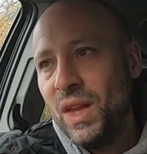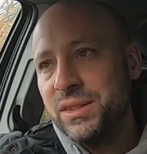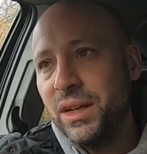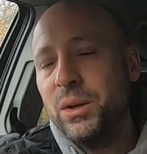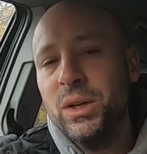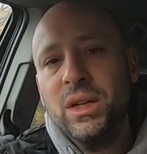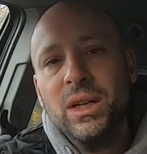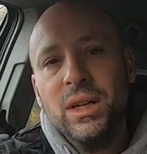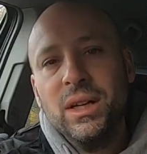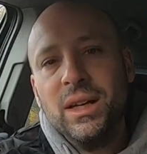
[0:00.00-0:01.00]
So
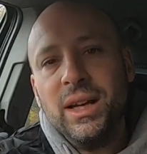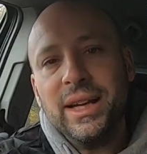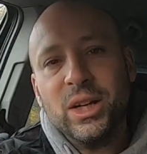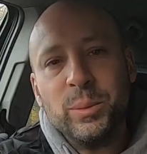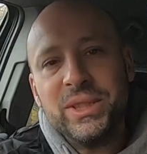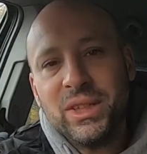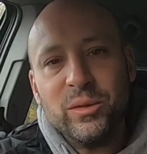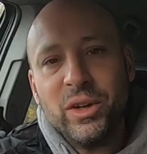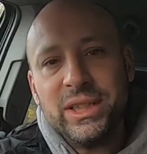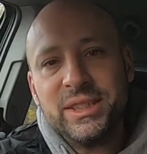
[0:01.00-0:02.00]
it could be
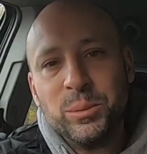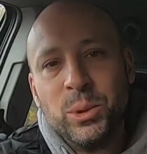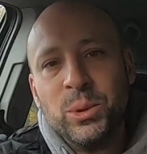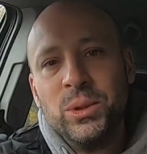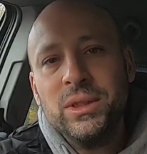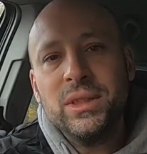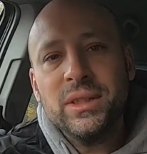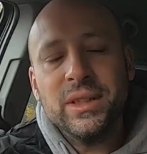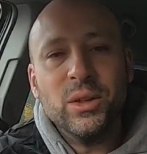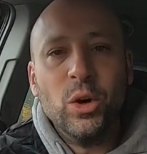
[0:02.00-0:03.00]
something very simple
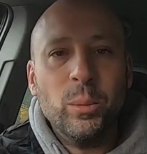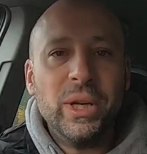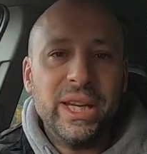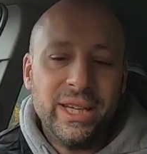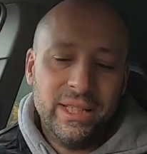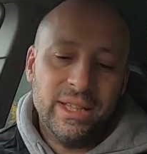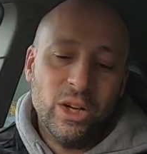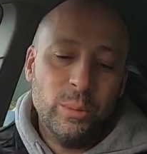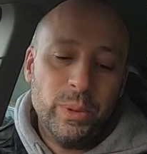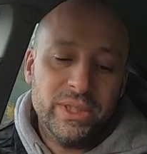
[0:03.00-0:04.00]
that normally in an
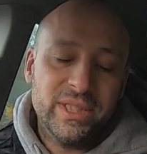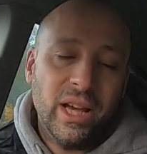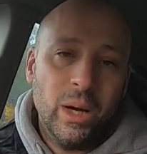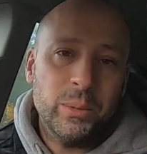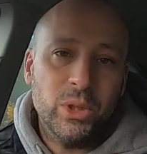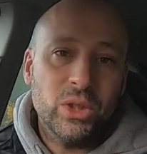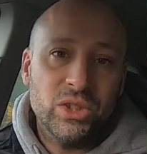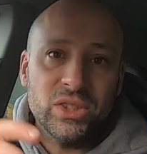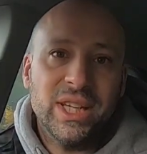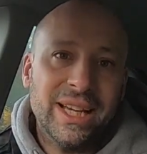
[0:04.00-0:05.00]
open setup you could
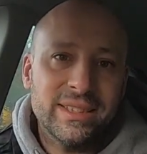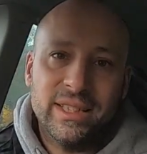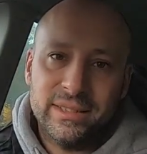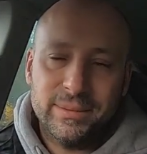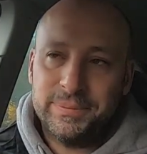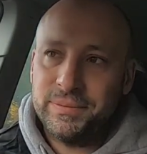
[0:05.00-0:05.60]
just access.